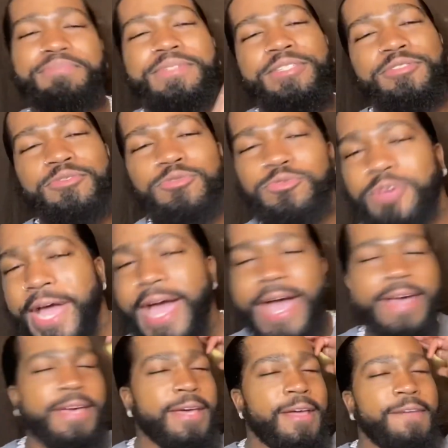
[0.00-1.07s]
Please
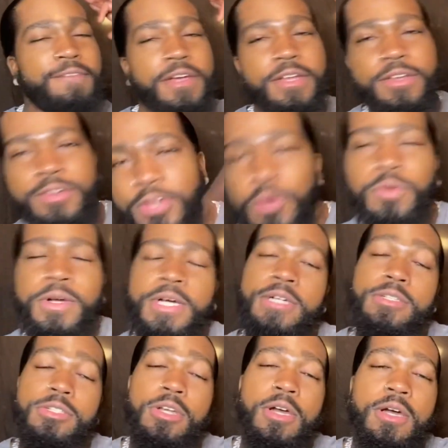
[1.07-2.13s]
subscribe if you're new,
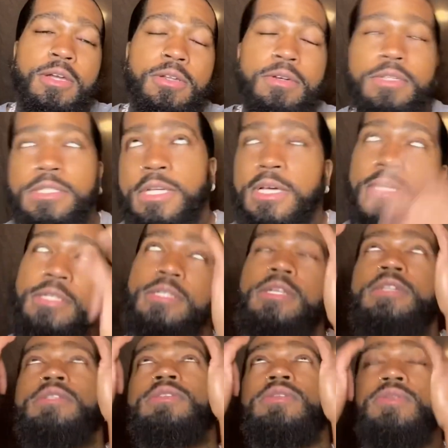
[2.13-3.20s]
because you already know the channel is
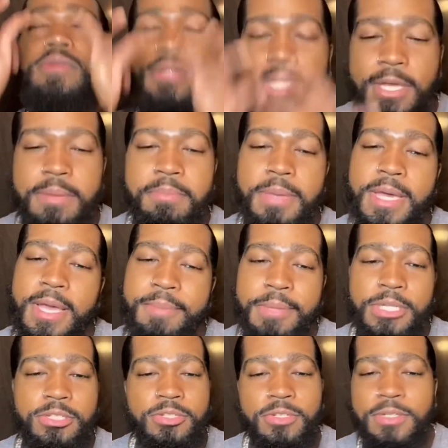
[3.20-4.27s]
also lit, man.
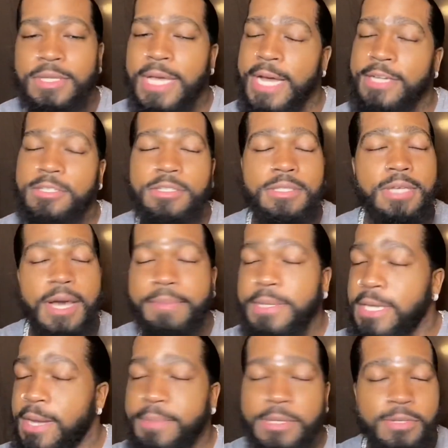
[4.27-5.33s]
Make sure you guys just comment
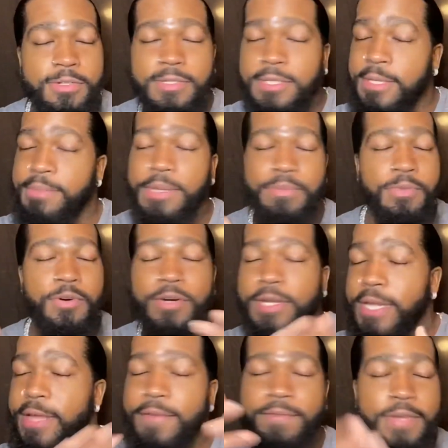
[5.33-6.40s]
down below to send me more
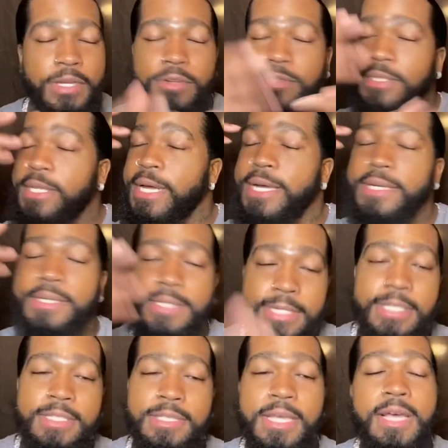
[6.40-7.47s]
lit videos like
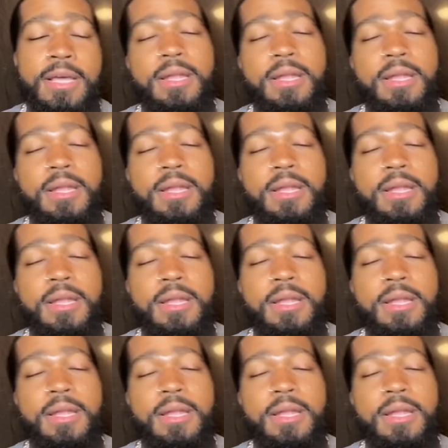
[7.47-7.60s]
this.